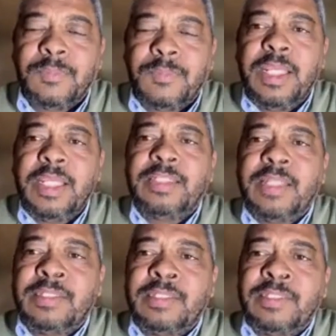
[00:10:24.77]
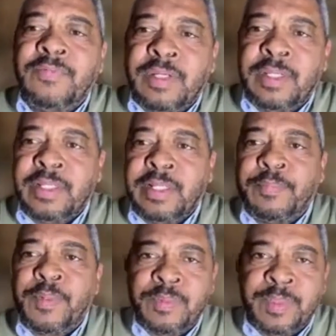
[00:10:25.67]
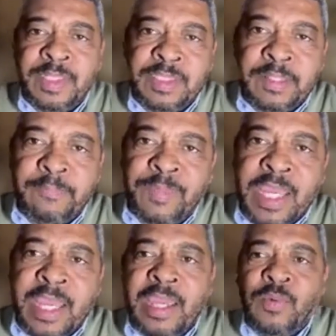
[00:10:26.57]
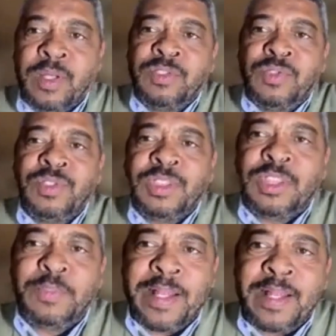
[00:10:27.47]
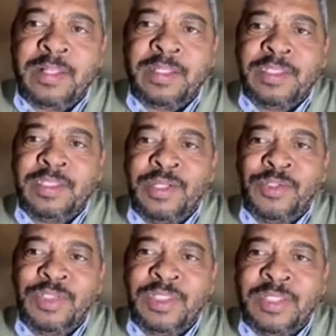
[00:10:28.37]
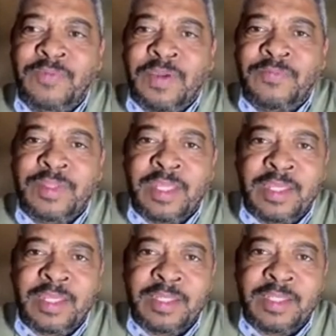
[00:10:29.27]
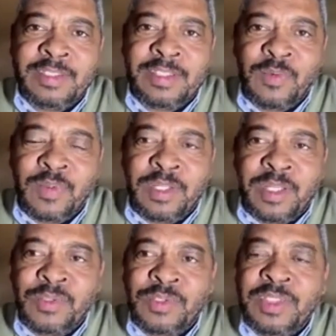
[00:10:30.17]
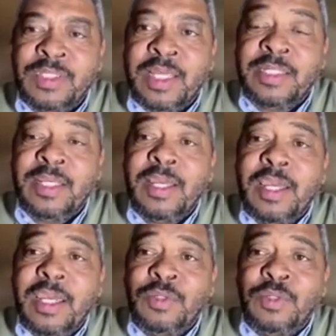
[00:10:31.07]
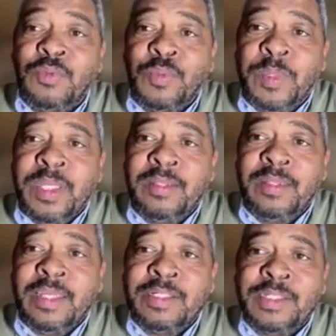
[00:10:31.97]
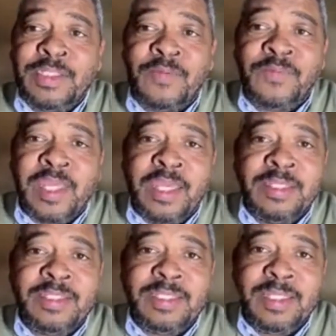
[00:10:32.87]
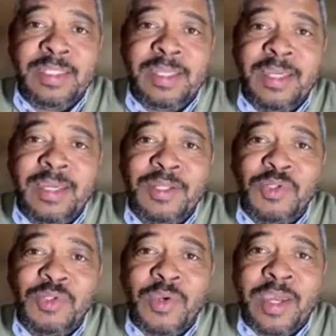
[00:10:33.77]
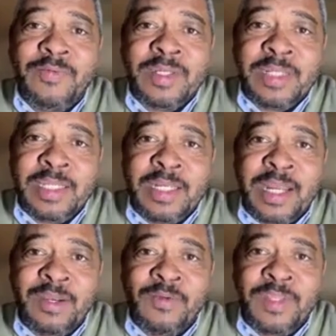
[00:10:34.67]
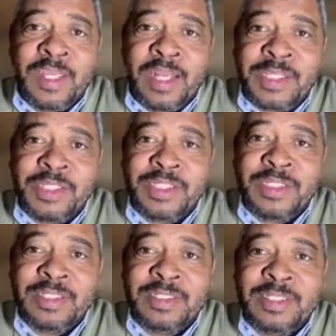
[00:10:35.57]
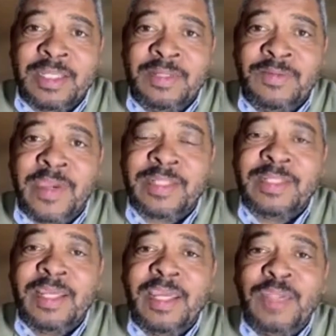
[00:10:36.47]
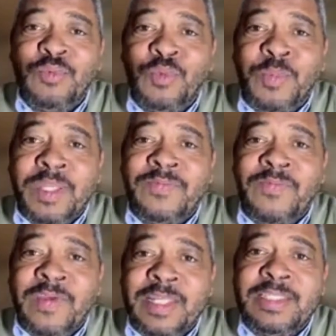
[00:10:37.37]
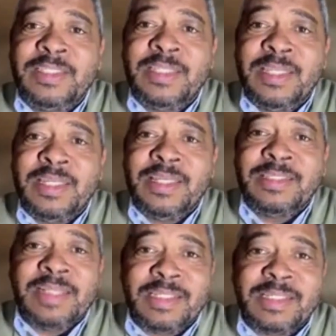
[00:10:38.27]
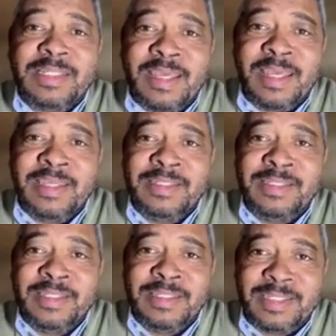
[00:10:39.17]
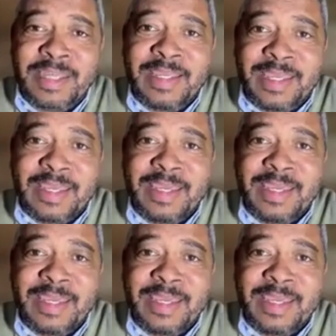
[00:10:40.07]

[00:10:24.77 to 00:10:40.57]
Yes, that's a very real possibility. I want to dispel this notion, if ever there is the notion that it would be in the interest of the ANC to have a rerun of the elections. In fact, it would be a very serious risk the ANC is taking,